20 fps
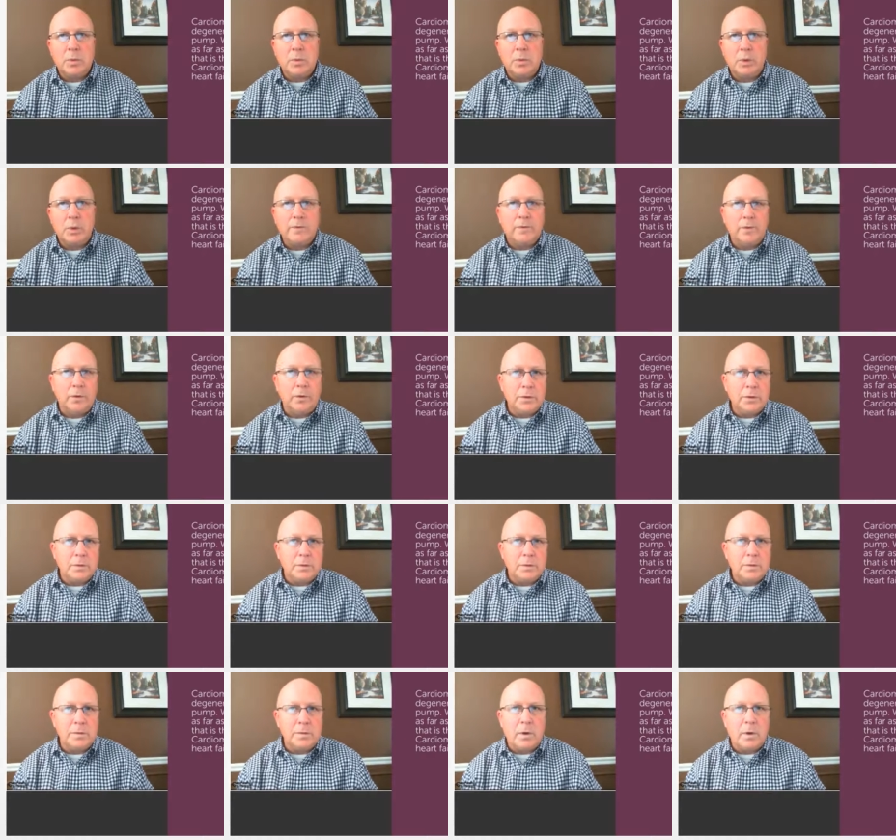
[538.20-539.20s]
blood
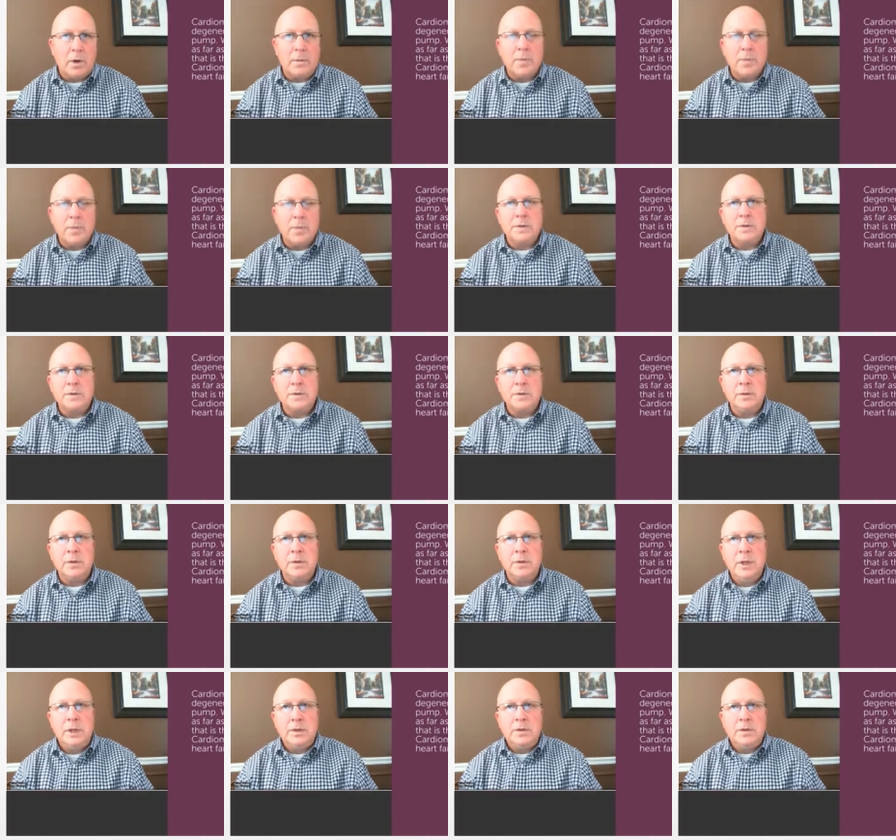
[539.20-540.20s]
flows through the heart
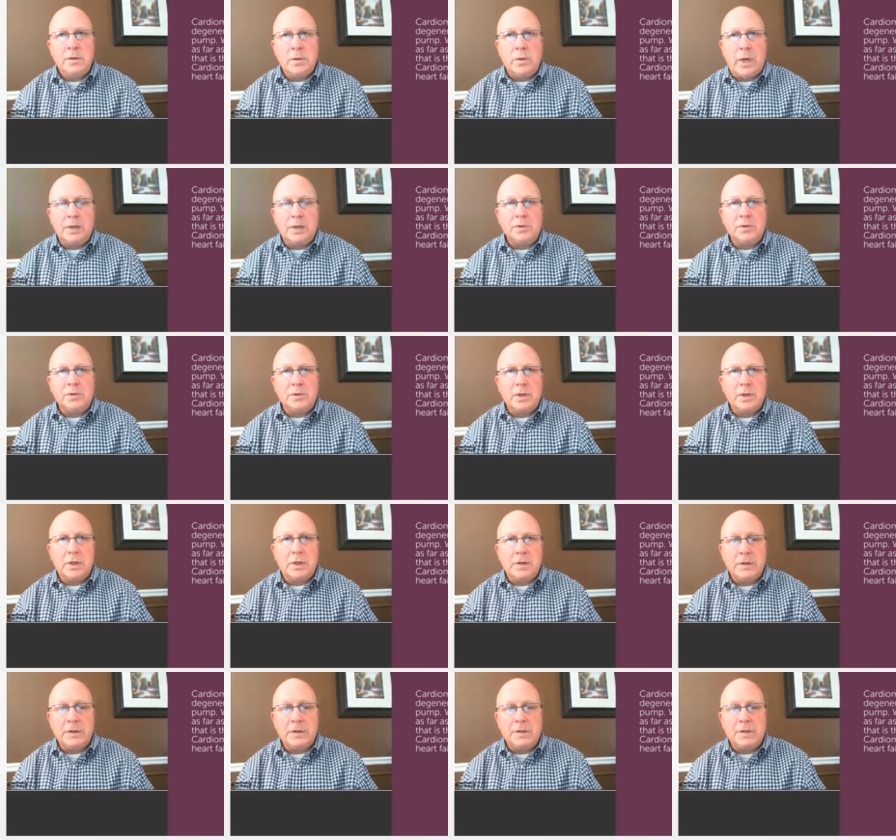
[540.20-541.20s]
muscle to actually
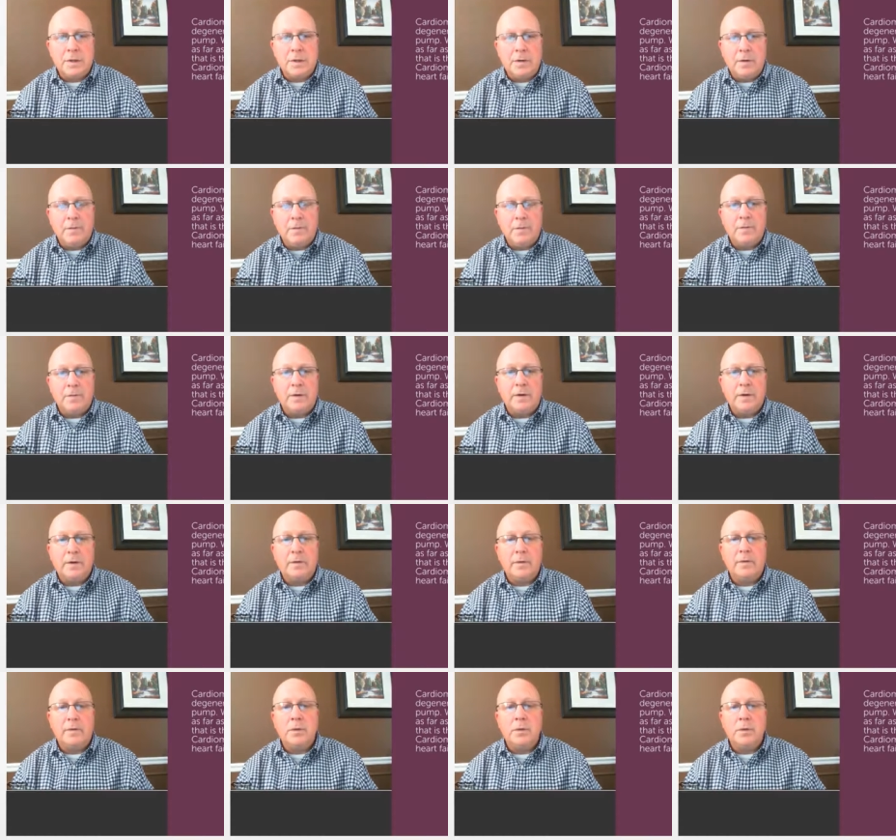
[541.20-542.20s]
give itself
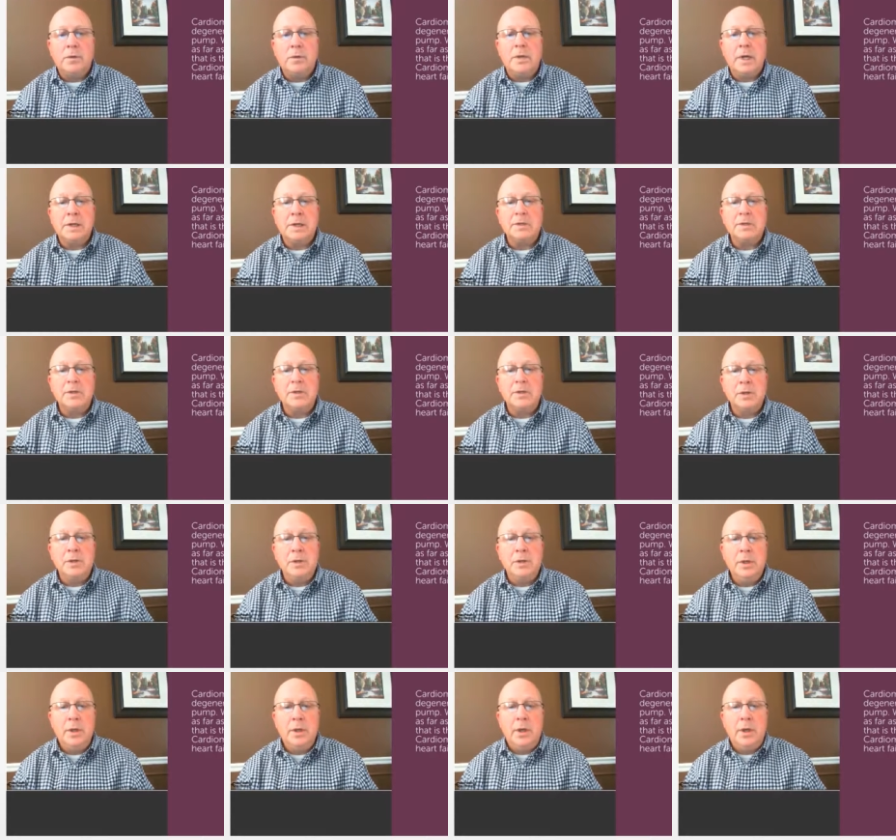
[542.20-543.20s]
fuel and
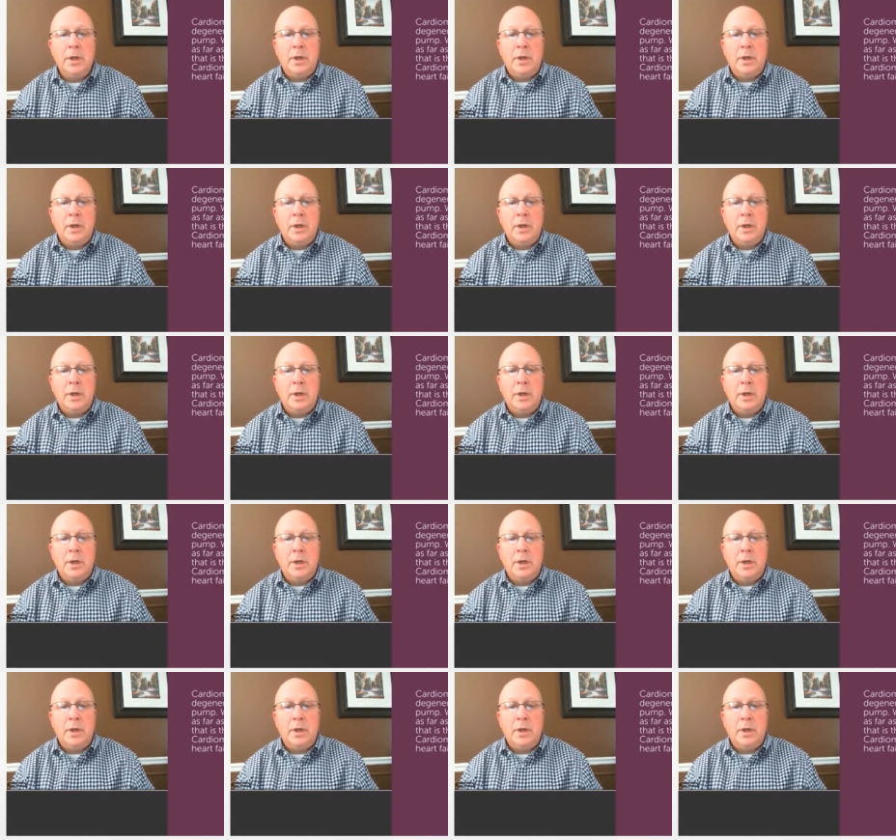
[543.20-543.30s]
oxygen.